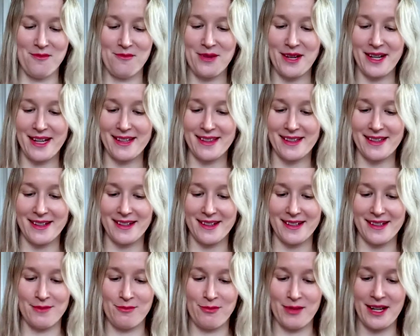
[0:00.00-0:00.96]

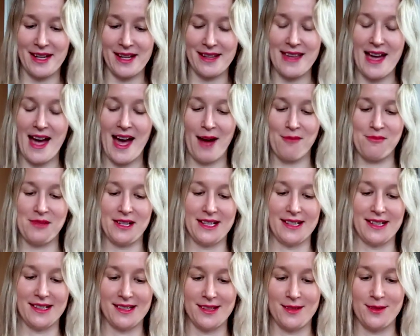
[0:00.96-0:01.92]
Bring in the
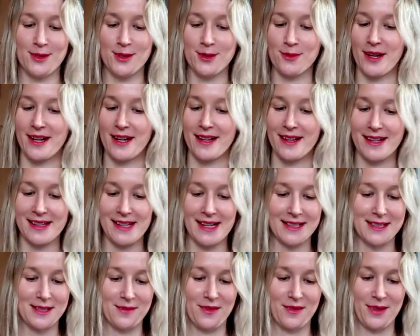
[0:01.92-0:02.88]
happiness. You just want to
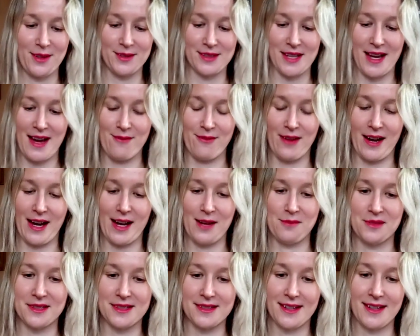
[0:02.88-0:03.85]
connect in with those high
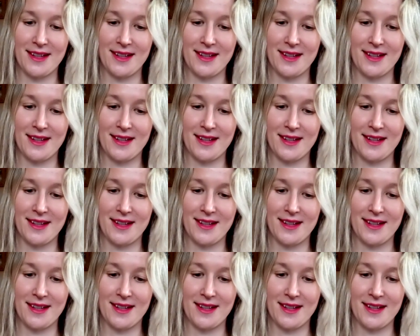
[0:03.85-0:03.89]
vibes.